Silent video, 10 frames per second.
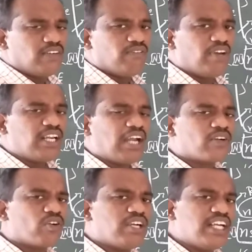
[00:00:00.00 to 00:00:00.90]
When
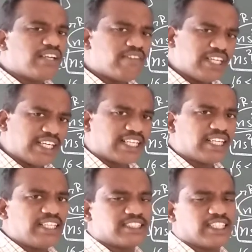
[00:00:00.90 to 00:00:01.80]
electronegativity
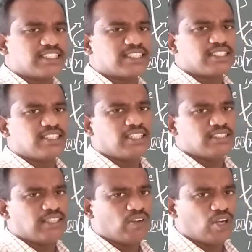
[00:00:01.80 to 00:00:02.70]
decreases,
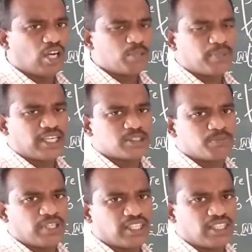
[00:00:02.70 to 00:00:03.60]
they will not
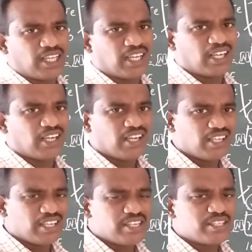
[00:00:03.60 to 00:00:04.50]
participate in the
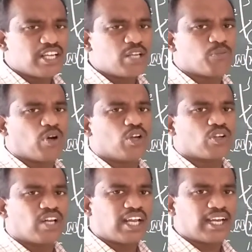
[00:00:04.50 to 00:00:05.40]

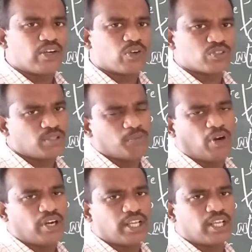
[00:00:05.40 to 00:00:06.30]
intermolecular hydrogen
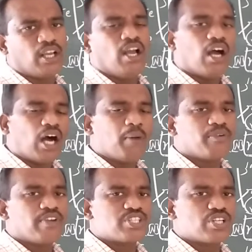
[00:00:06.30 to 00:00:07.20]
bonding.
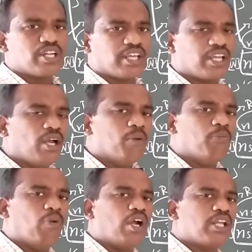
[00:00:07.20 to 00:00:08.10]
Obviously,
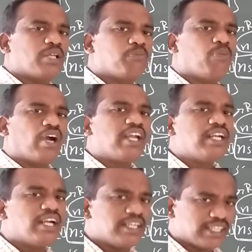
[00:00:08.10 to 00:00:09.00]
boiling point
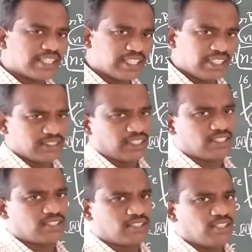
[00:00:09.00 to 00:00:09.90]
decreases.